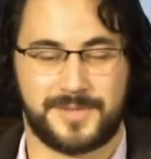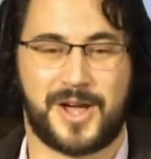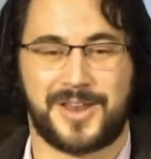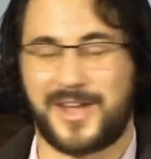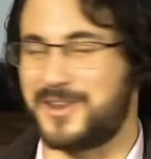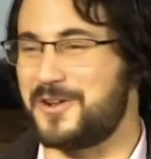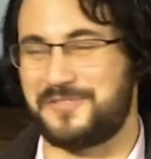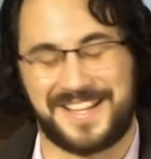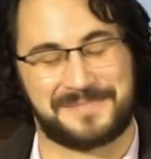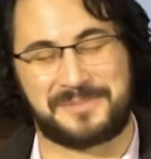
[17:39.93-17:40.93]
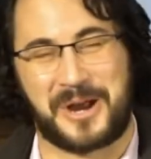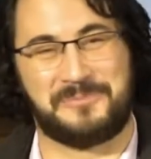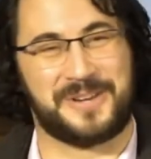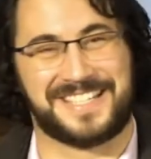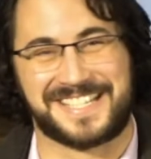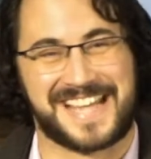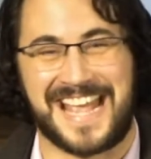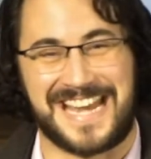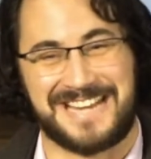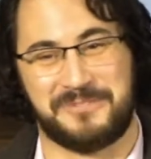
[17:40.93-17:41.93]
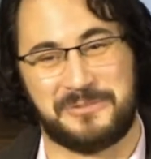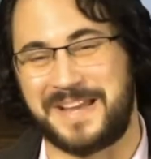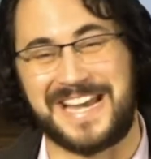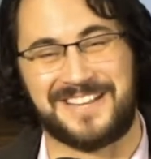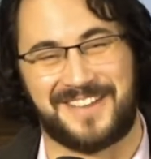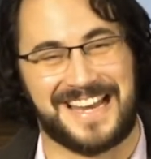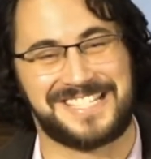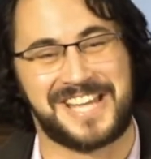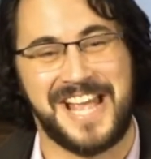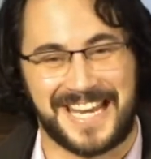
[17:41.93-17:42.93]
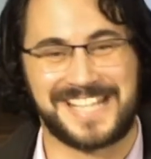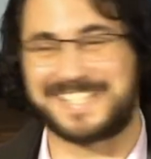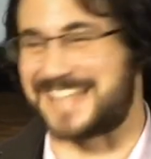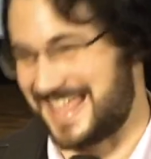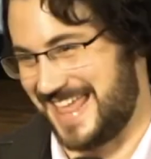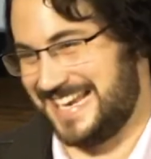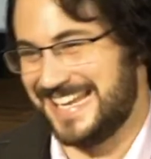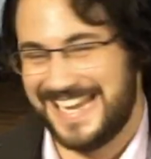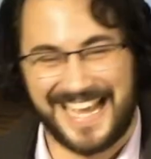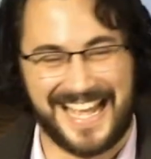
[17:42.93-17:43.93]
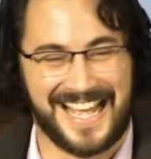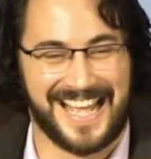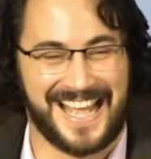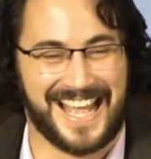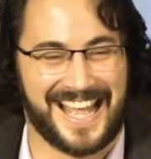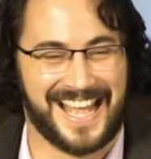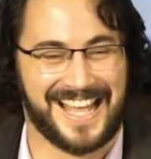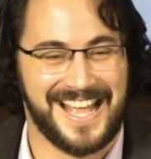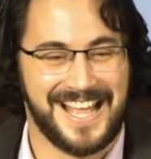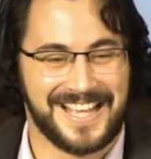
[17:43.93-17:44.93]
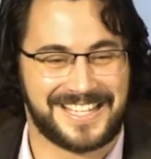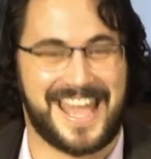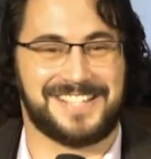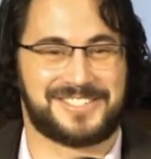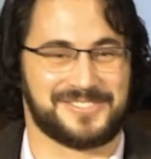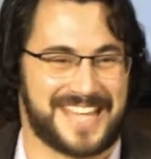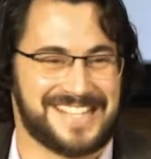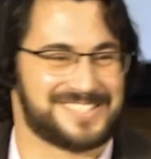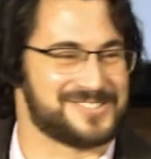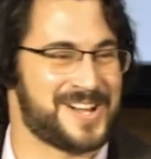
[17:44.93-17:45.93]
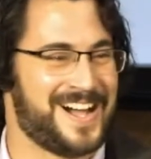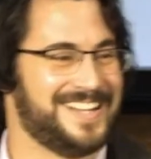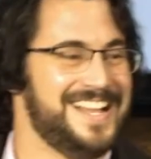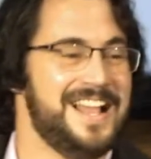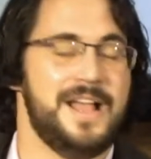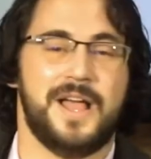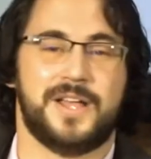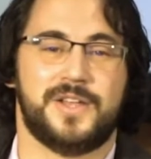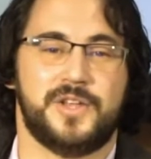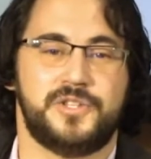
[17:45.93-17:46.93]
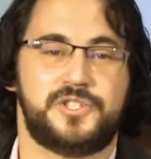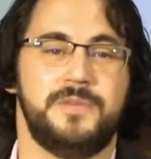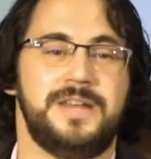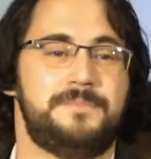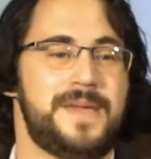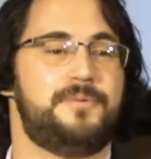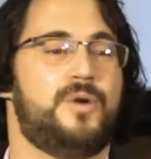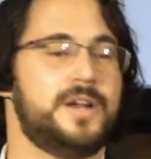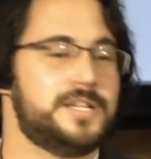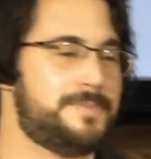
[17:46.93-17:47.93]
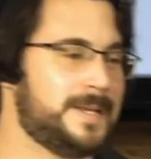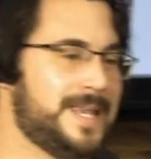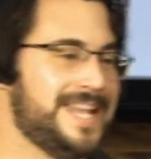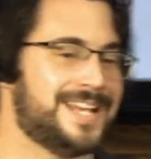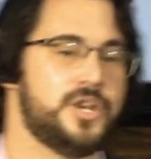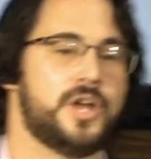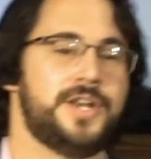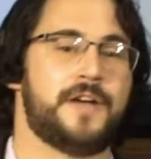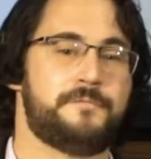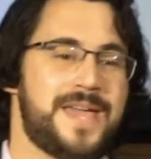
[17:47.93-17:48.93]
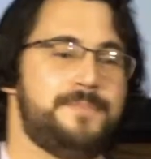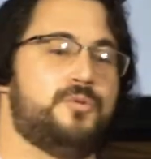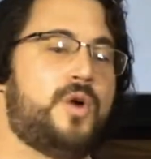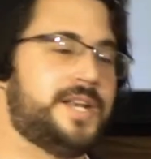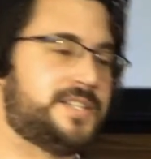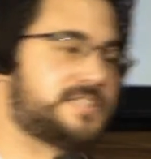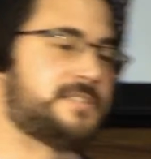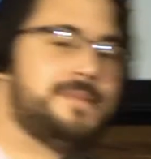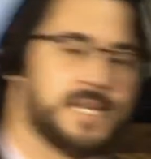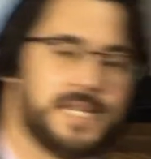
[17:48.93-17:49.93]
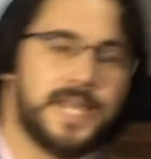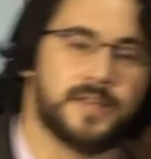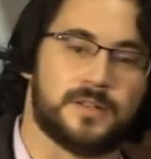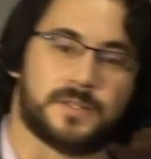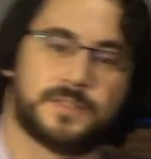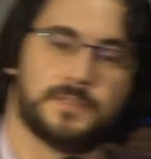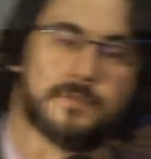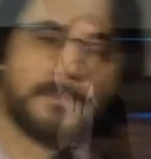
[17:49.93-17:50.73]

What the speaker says: I don't know if it's appropriate to say anymore, but anyway, let's say that. cancel, Kyal. Too many people wanting to be leader, not enough people wanting to submit and yield.